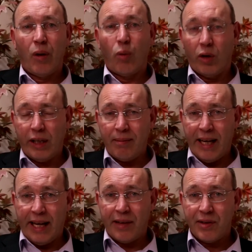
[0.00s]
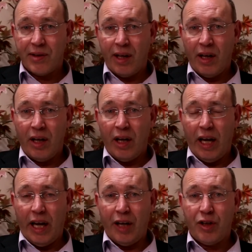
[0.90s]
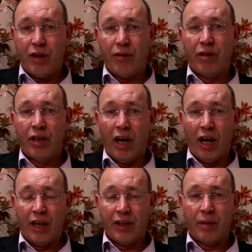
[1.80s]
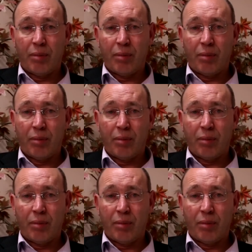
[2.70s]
What it means is you learn